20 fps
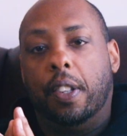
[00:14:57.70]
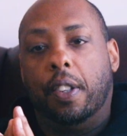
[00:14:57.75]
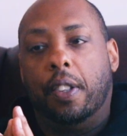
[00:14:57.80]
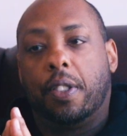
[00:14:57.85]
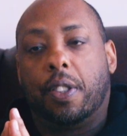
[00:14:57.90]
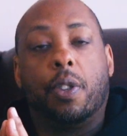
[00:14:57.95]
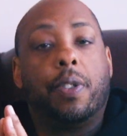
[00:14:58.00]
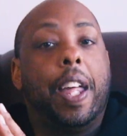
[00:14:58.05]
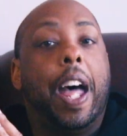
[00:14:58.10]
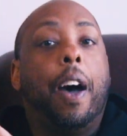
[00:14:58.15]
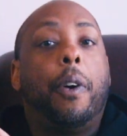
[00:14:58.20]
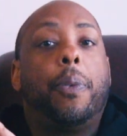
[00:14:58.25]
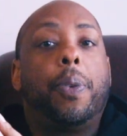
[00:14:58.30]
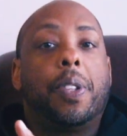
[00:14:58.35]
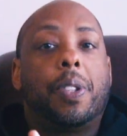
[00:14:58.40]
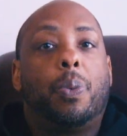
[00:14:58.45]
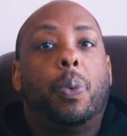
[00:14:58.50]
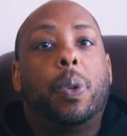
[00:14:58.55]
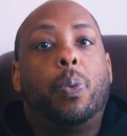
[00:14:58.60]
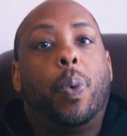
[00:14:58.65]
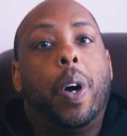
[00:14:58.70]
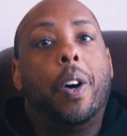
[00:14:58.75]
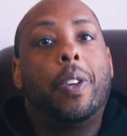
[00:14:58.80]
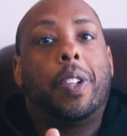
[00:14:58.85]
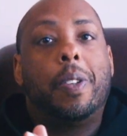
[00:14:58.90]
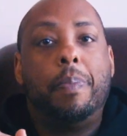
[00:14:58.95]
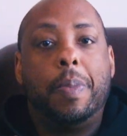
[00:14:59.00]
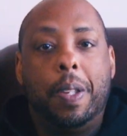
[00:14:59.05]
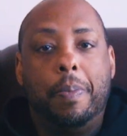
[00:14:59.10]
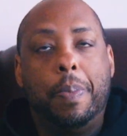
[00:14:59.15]
So that was what
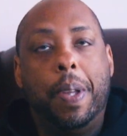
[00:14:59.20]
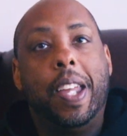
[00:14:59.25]
welcoming